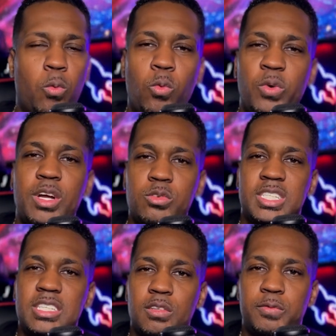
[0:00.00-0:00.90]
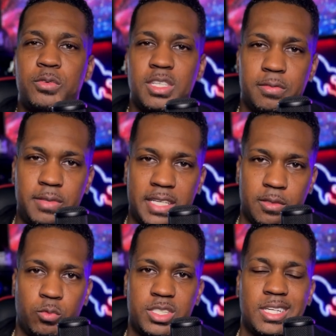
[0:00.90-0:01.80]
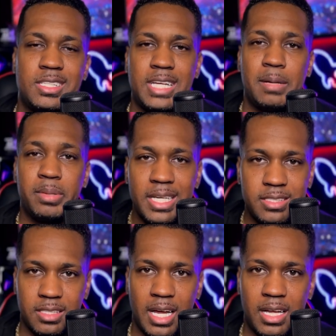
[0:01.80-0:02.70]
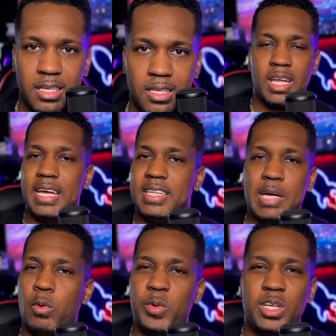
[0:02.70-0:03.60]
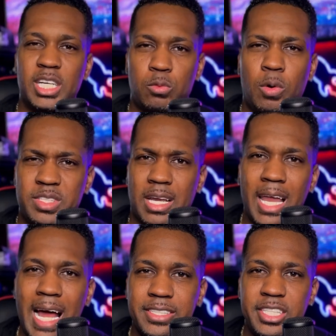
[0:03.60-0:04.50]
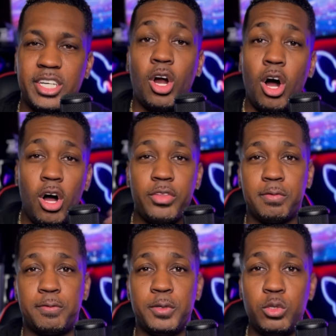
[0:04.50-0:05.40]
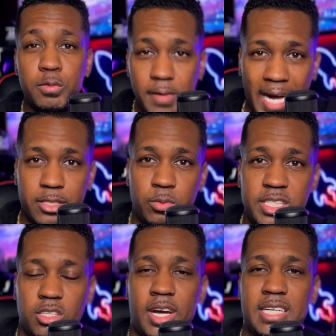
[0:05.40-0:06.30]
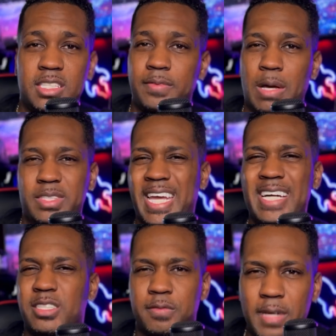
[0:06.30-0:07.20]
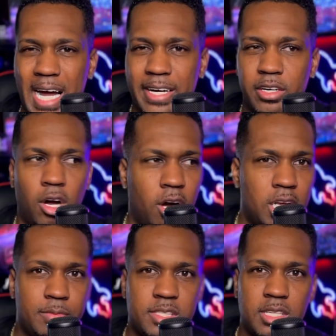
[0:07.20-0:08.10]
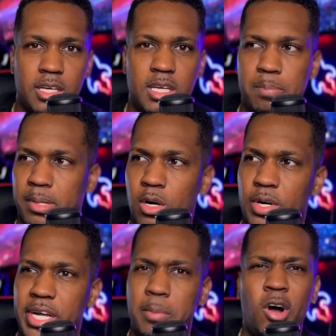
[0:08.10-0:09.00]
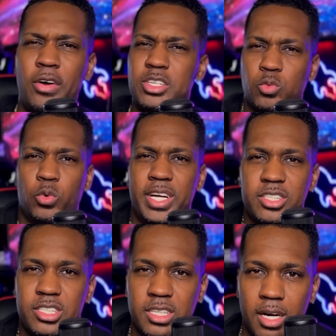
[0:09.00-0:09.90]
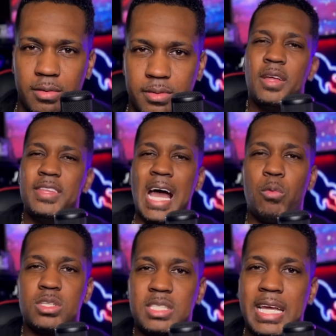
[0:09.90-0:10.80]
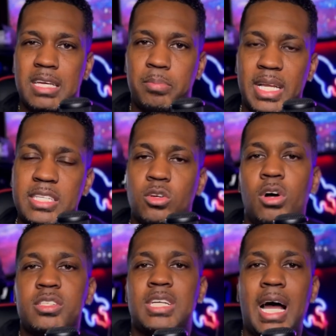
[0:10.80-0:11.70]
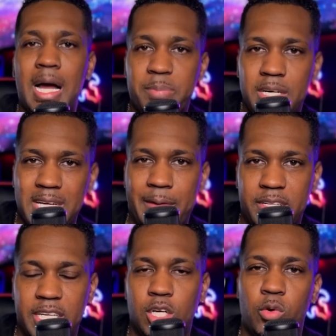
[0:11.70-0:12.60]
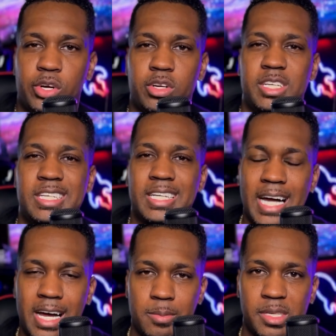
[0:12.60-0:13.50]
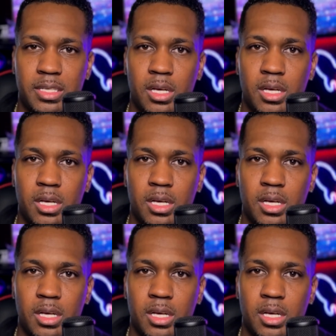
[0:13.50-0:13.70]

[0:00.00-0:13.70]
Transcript: we don't see the full effect of what's going to take place of that and then when we look, what was it last year? All the food factories and all that stuff that was catching fire all of a sudden and blowing up, all this weird stuff that was taking place on top of everything going on in the economy.